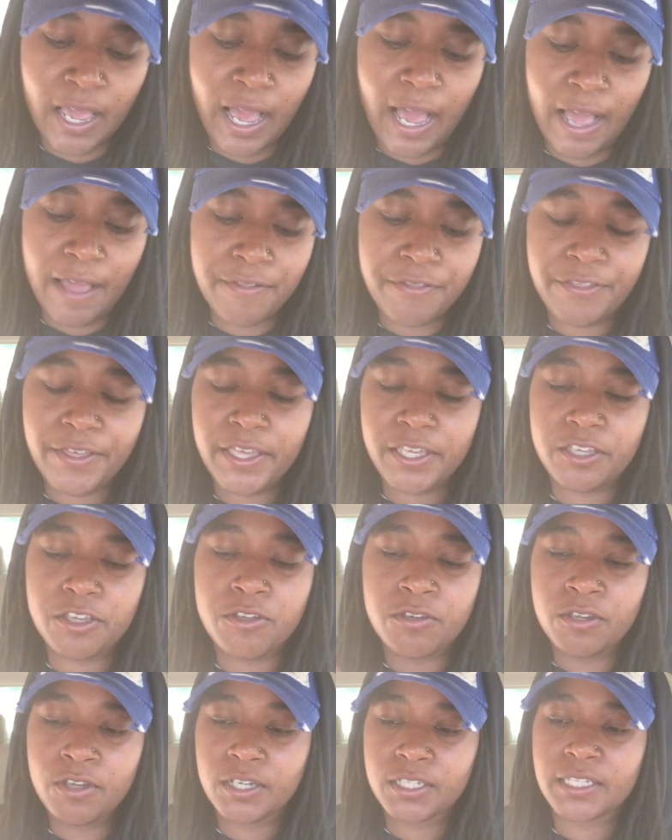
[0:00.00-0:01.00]
I think
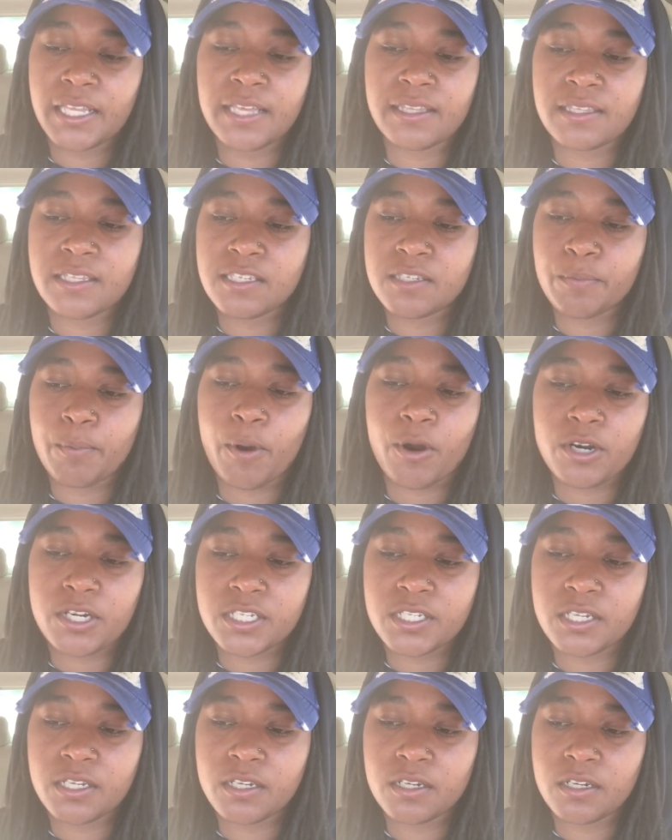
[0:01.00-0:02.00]
you looked at this
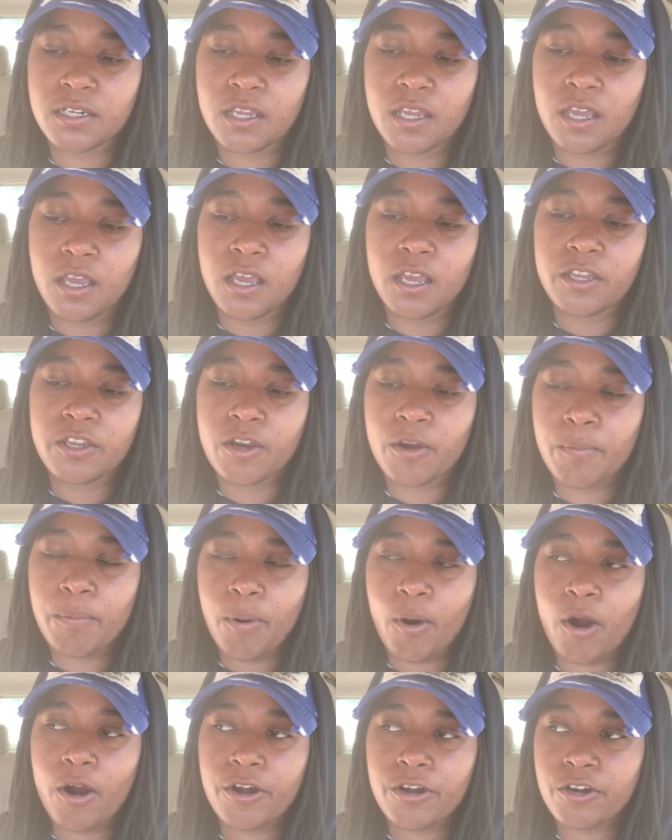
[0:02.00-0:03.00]
person, your
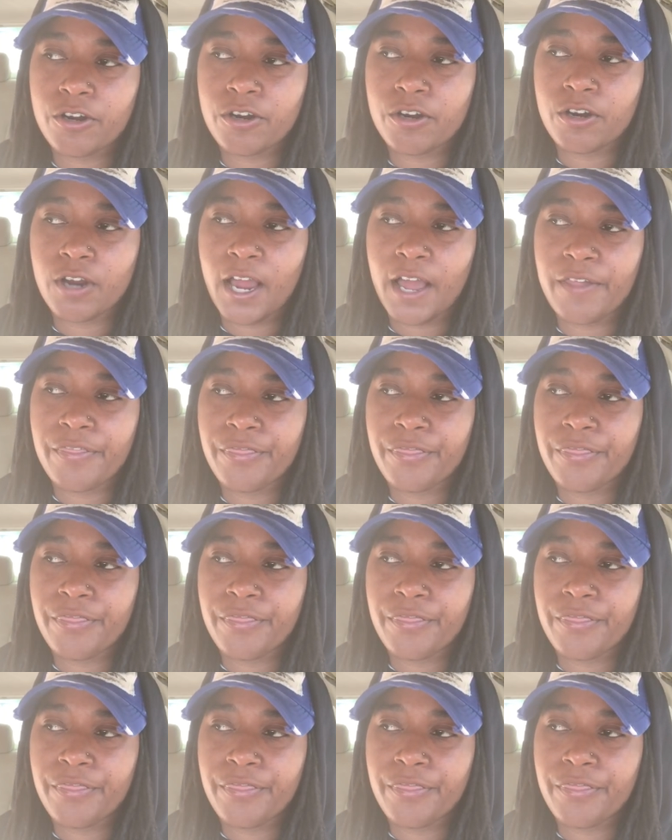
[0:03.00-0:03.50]
partner, I